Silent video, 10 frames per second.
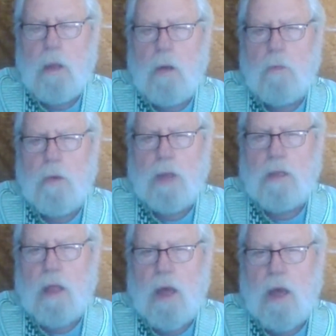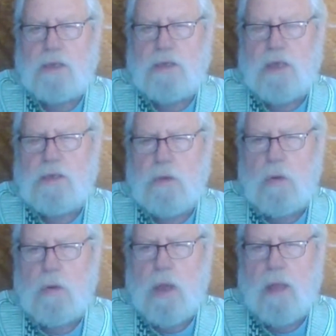Obatala is Eshu
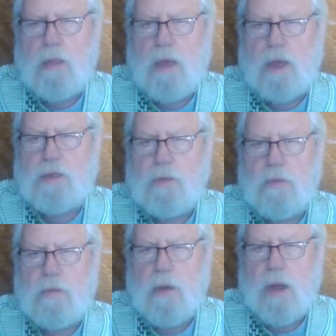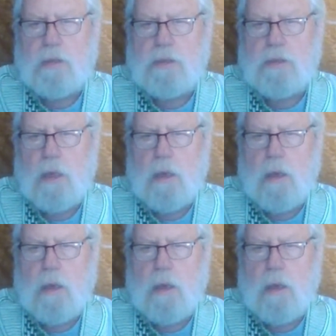Oke, the Eshu of the mountains.